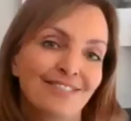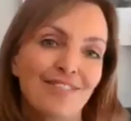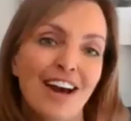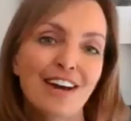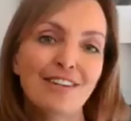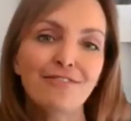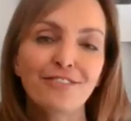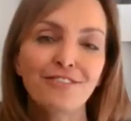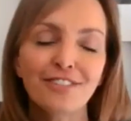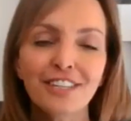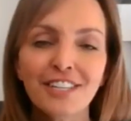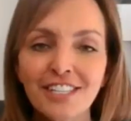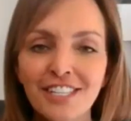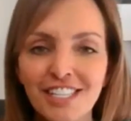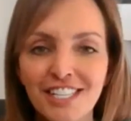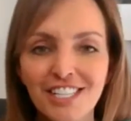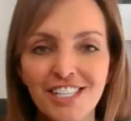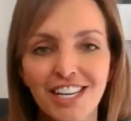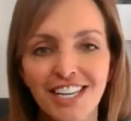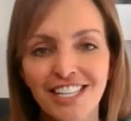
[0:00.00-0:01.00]
Oh, my
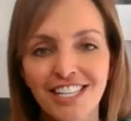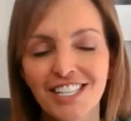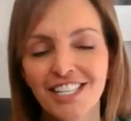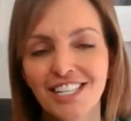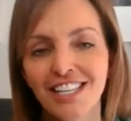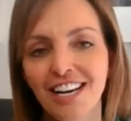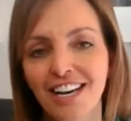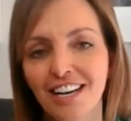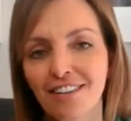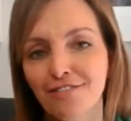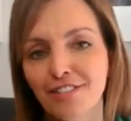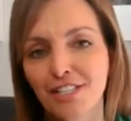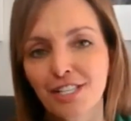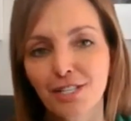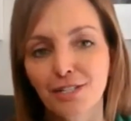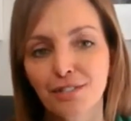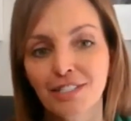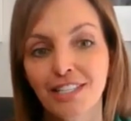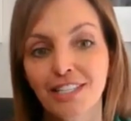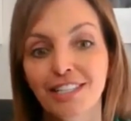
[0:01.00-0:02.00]
first Change Your Life
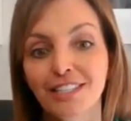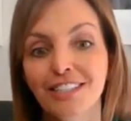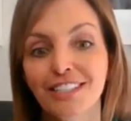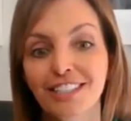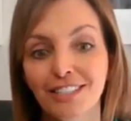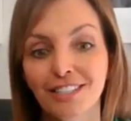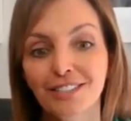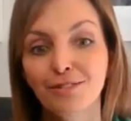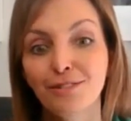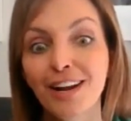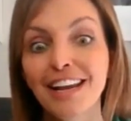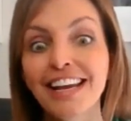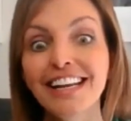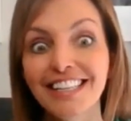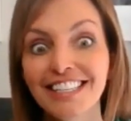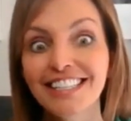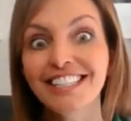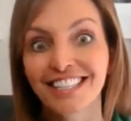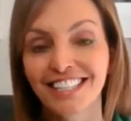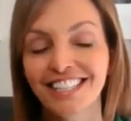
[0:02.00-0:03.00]
tour
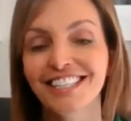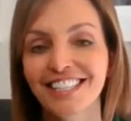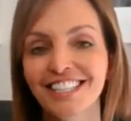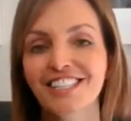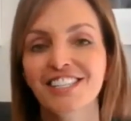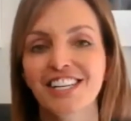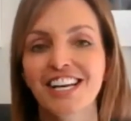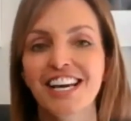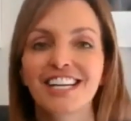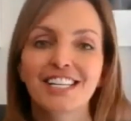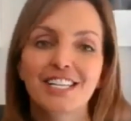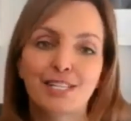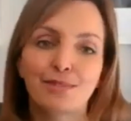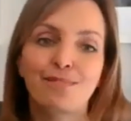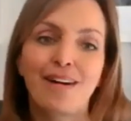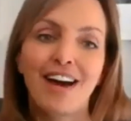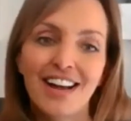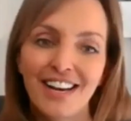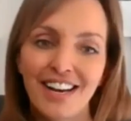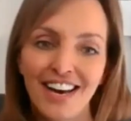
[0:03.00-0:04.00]
really did change
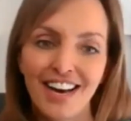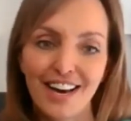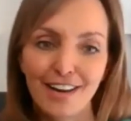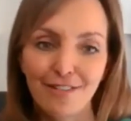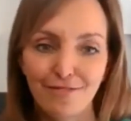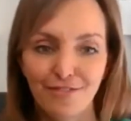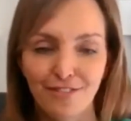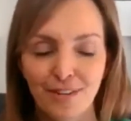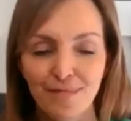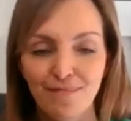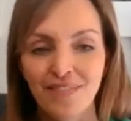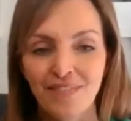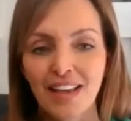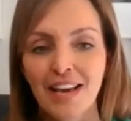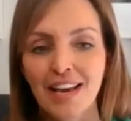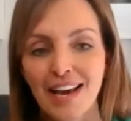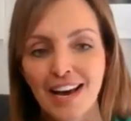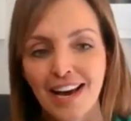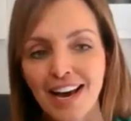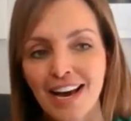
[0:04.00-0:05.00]
my life.
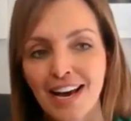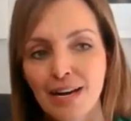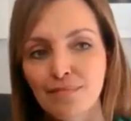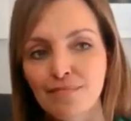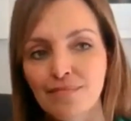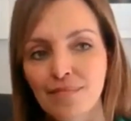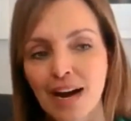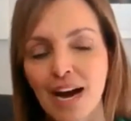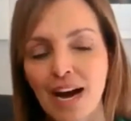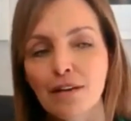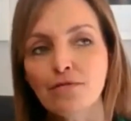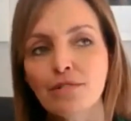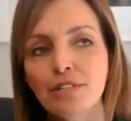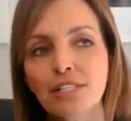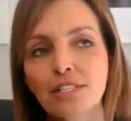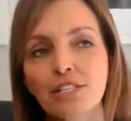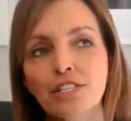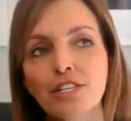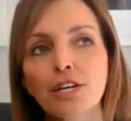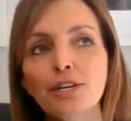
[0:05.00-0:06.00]
I
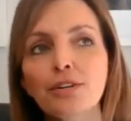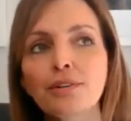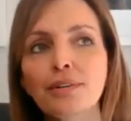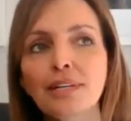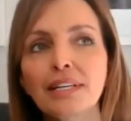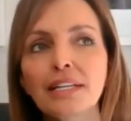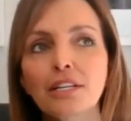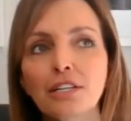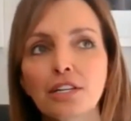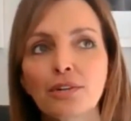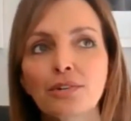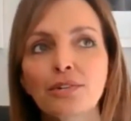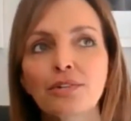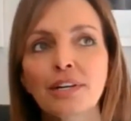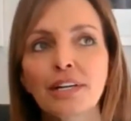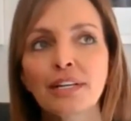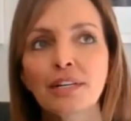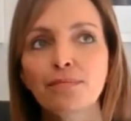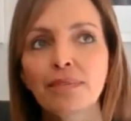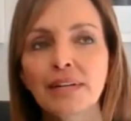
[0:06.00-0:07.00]
was so
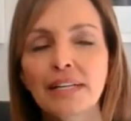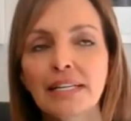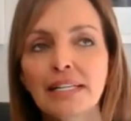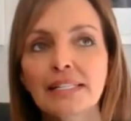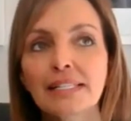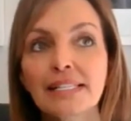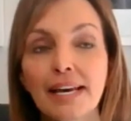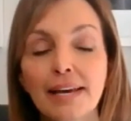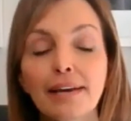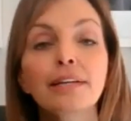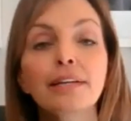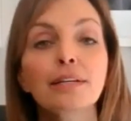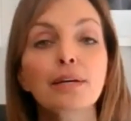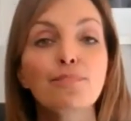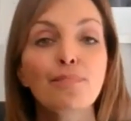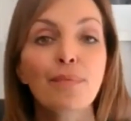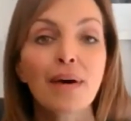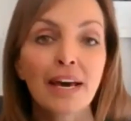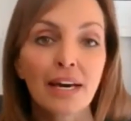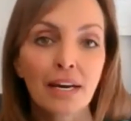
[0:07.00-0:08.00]
incredibly taken
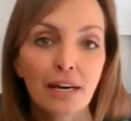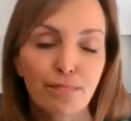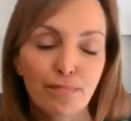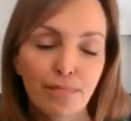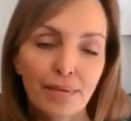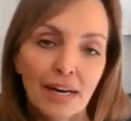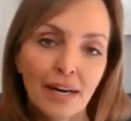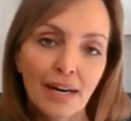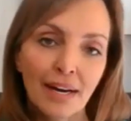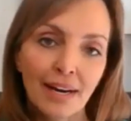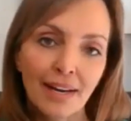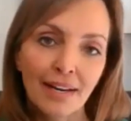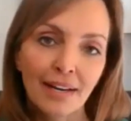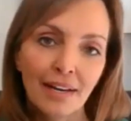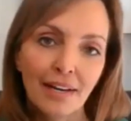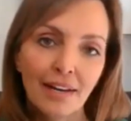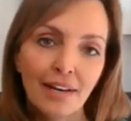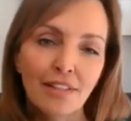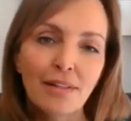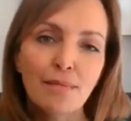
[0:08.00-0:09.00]
aback by
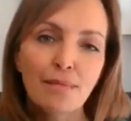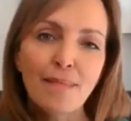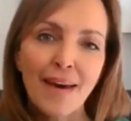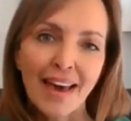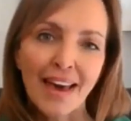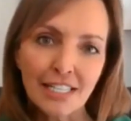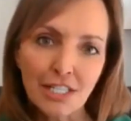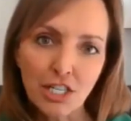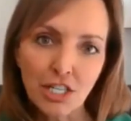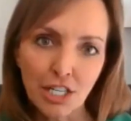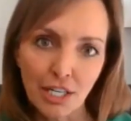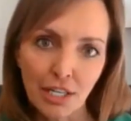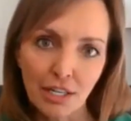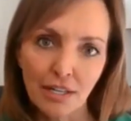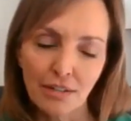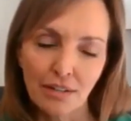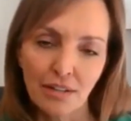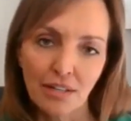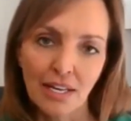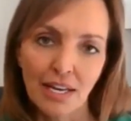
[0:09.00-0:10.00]
the magic
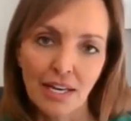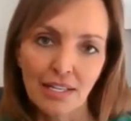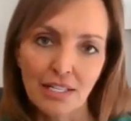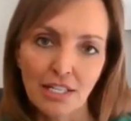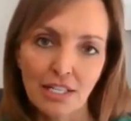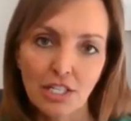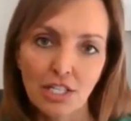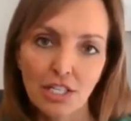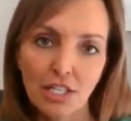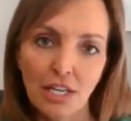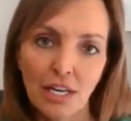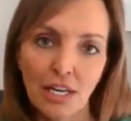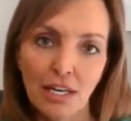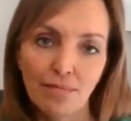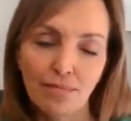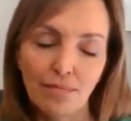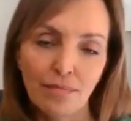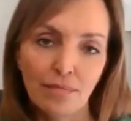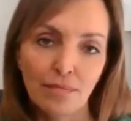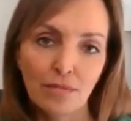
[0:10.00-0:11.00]
that
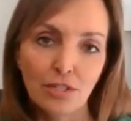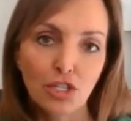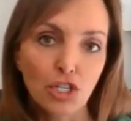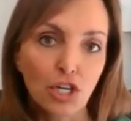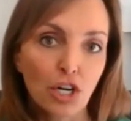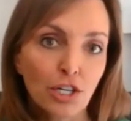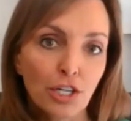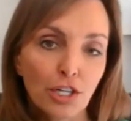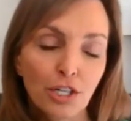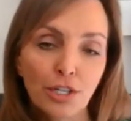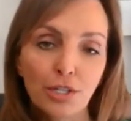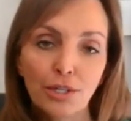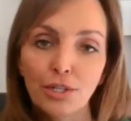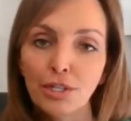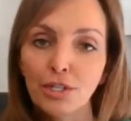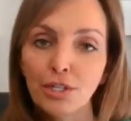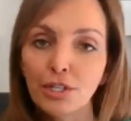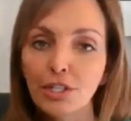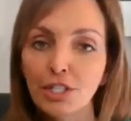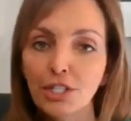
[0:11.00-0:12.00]
Jono,
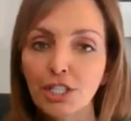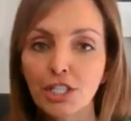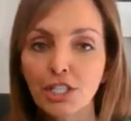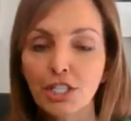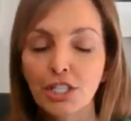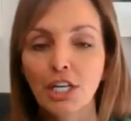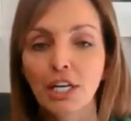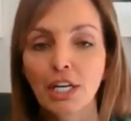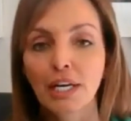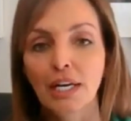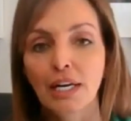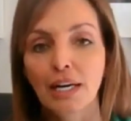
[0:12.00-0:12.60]
Ursh,